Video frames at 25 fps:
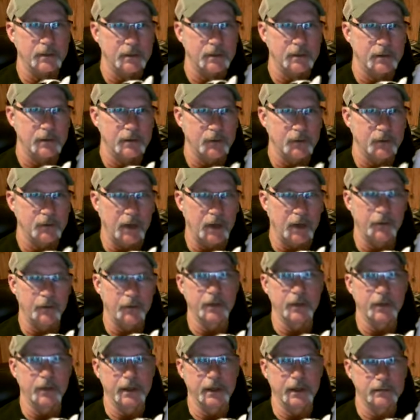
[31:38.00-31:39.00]
Crowder and
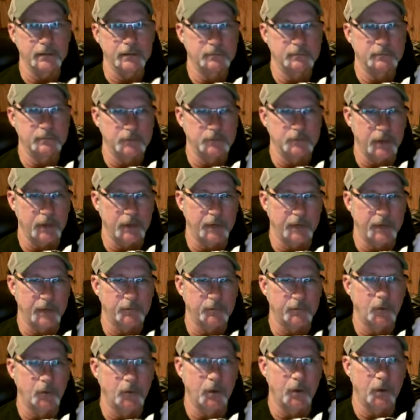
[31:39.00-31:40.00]
I'd draft
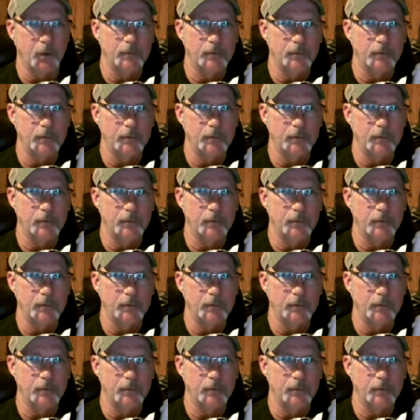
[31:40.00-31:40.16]
Moore.